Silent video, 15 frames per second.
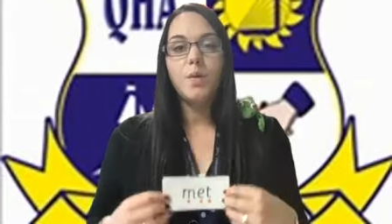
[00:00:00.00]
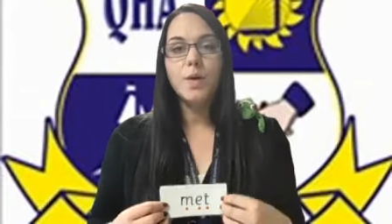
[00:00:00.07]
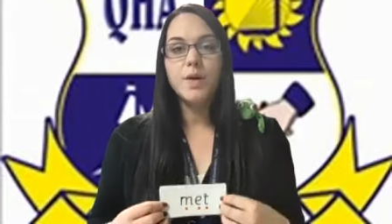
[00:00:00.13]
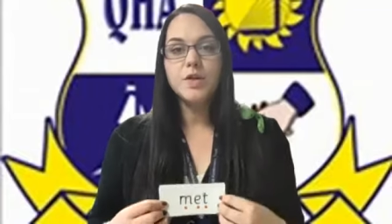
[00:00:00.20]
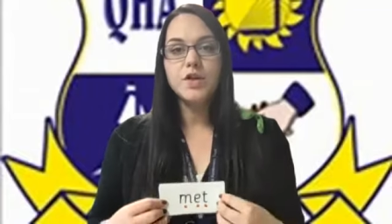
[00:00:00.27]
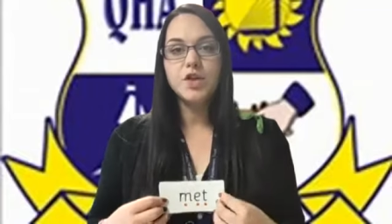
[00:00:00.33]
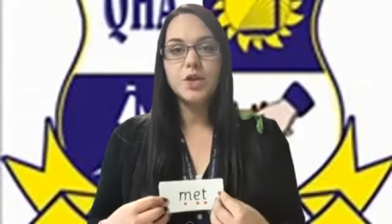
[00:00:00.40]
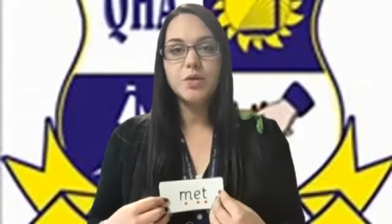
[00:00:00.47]

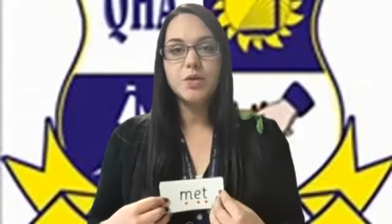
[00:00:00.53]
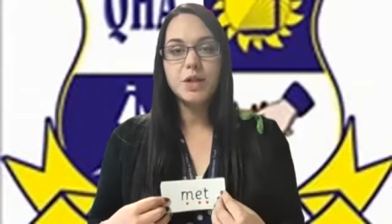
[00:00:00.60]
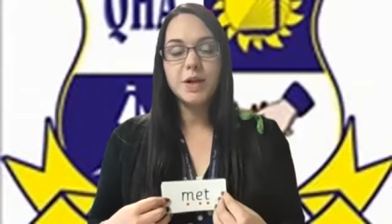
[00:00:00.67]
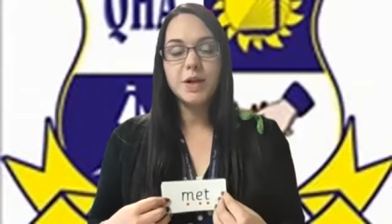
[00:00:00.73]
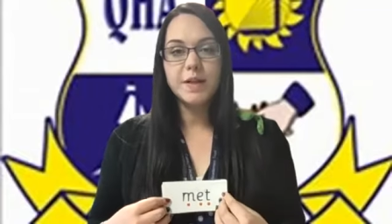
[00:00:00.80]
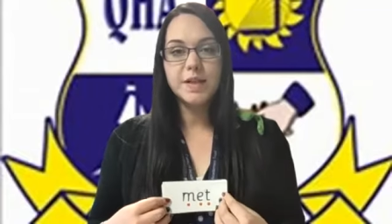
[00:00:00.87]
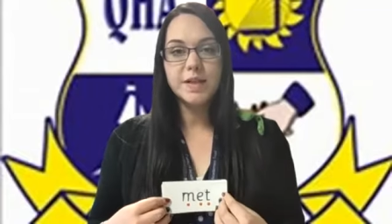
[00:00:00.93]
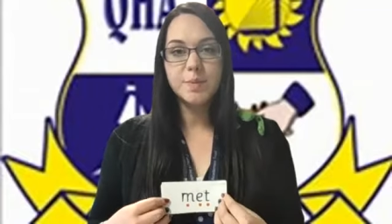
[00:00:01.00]
Once children
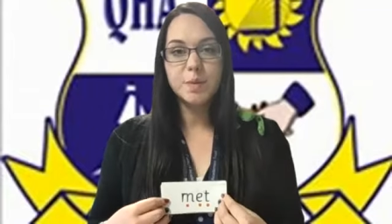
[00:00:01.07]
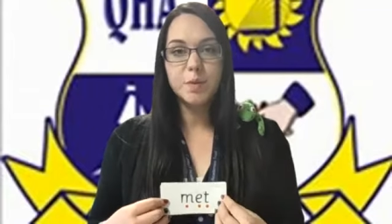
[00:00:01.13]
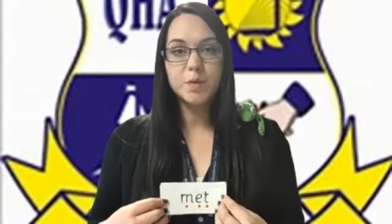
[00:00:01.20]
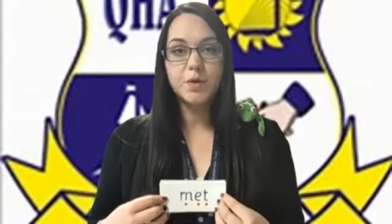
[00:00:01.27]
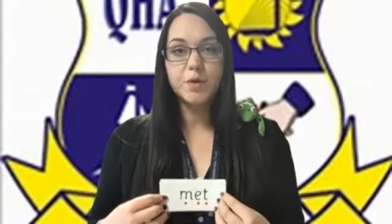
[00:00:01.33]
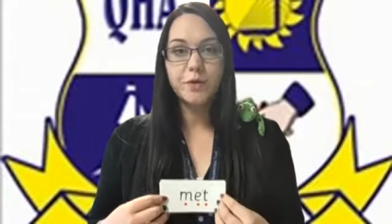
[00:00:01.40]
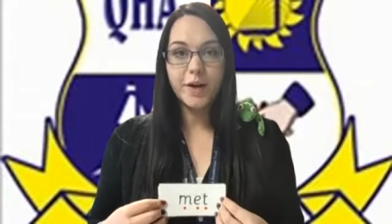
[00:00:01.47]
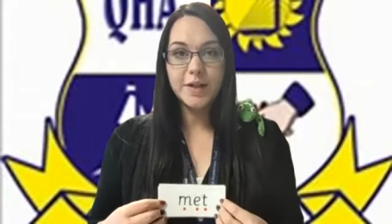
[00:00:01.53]
have
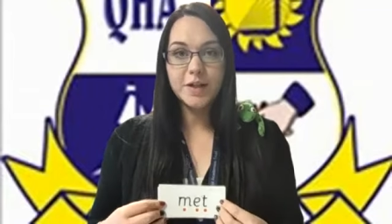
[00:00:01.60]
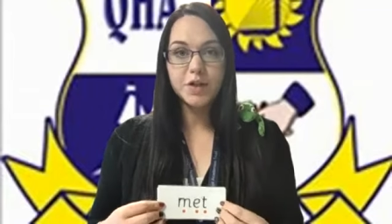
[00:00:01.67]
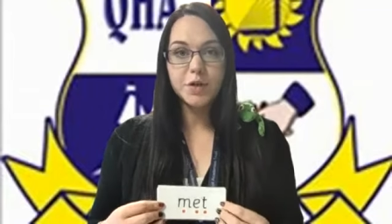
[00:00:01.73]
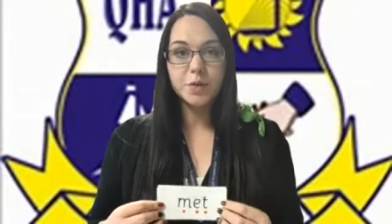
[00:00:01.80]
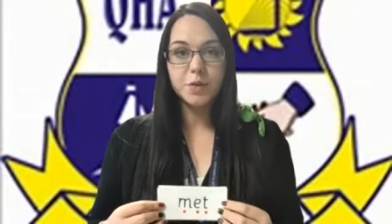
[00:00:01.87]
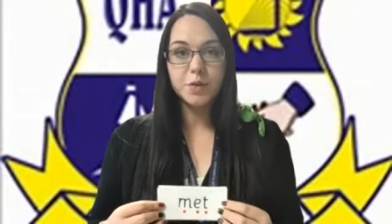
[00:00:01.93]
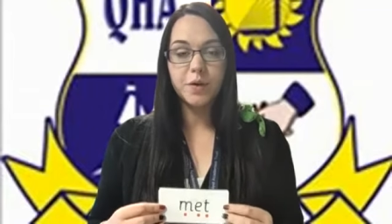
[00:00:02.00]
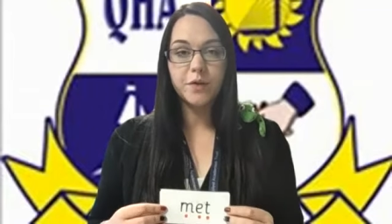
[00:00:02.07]
explored Fred
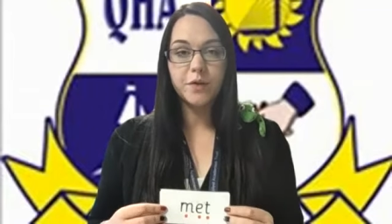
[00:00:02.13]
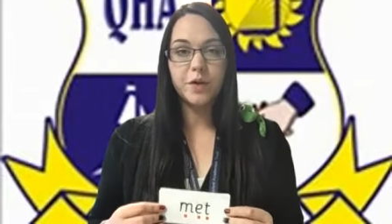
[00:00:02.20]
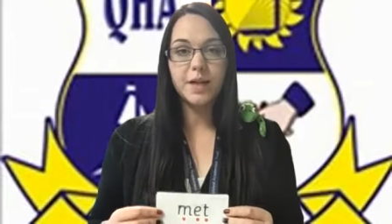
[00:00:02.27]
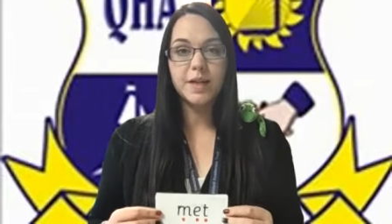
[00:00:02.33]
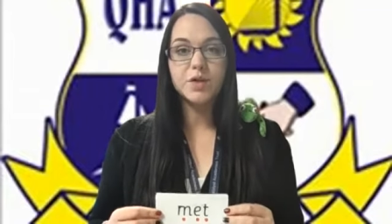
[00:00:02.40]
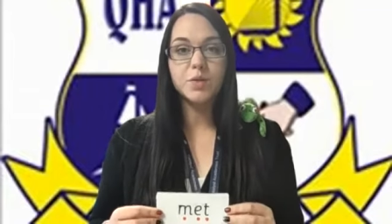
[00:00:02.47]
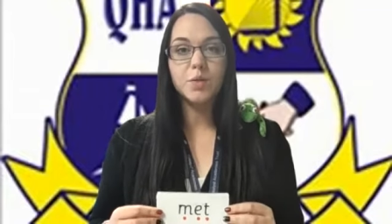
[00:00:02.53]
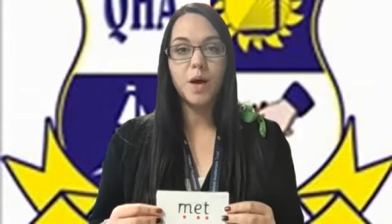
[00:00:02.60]
Talk for
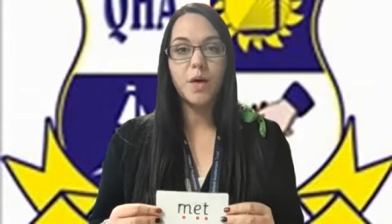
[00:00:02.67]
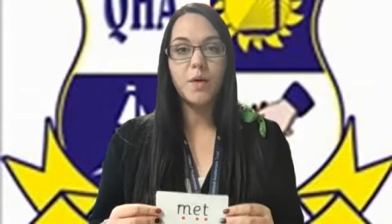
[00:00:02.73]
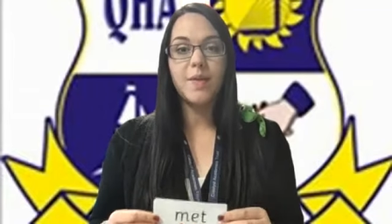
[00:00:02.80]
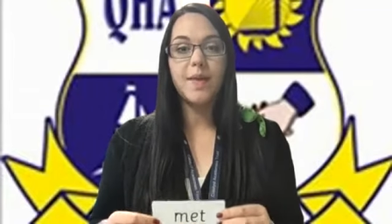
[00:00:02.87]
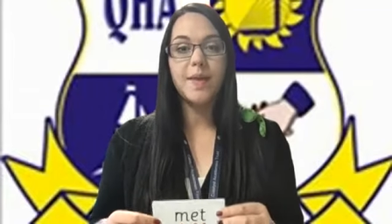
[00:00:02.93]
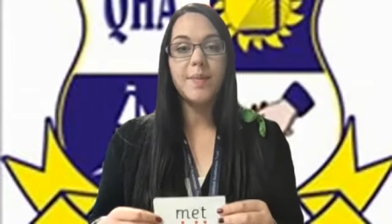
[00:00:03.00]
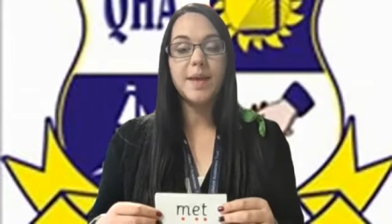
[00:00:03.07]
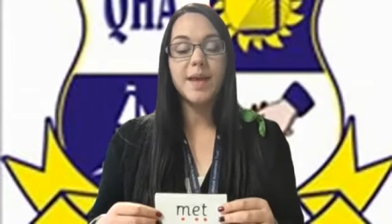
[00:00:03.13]
a little while
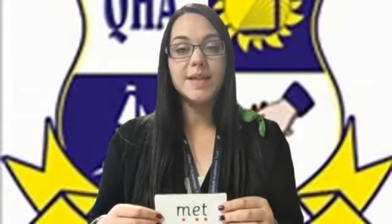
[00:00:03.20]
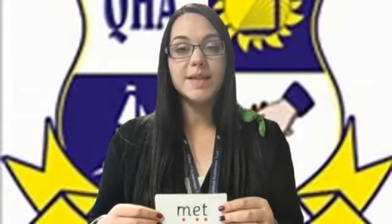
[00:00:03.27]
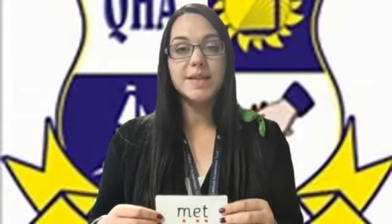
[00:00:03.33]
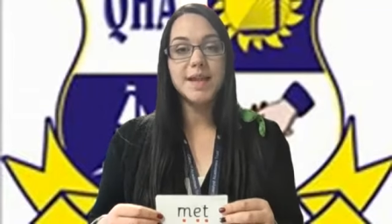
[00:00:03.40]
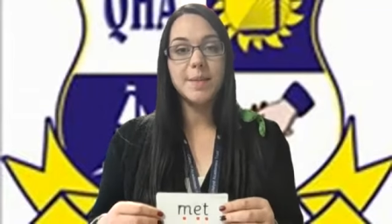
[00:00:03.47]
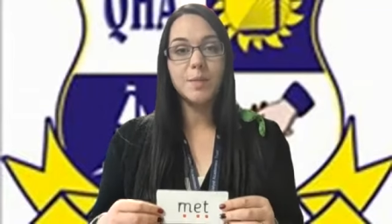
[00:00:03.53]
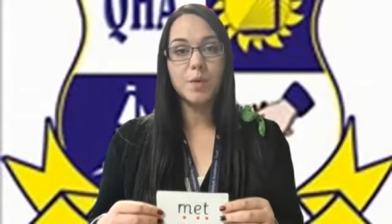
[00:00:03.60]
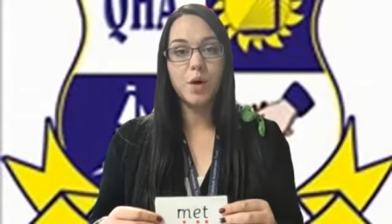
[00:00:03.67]
and they begin
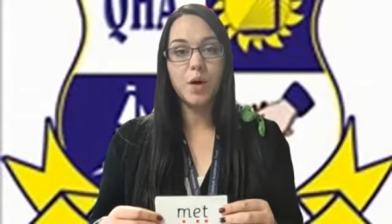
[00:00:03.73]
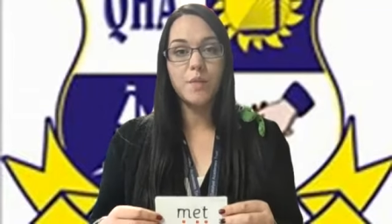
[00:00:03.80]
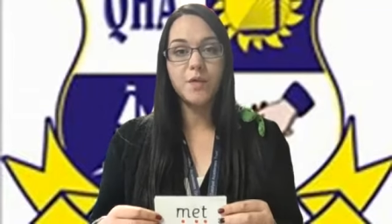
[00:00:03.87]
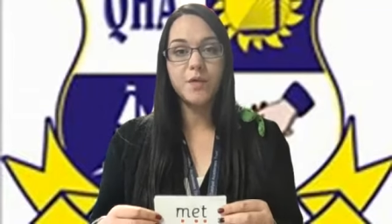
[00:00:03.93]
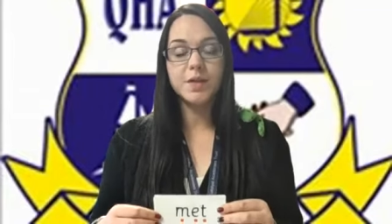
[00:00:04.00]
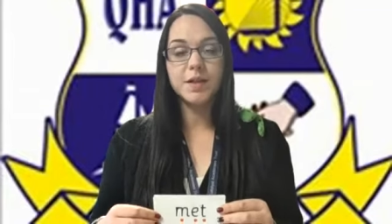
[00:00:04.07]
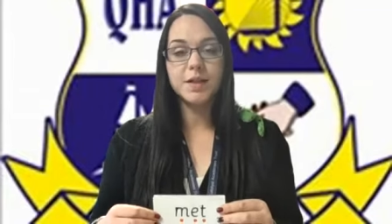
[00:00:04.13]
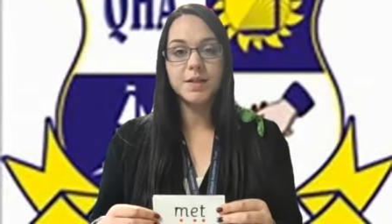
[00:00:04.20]
to get more
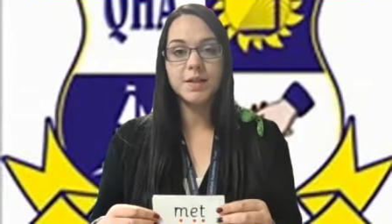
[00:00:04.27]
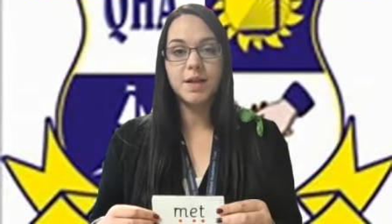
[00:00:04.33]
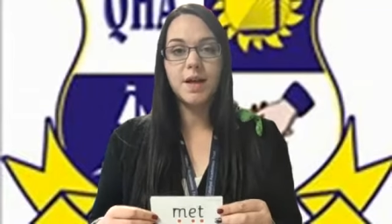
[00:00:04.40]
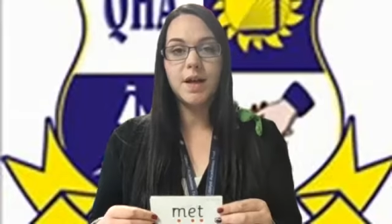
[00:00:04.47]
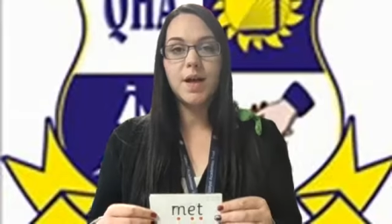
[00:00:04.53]
confident,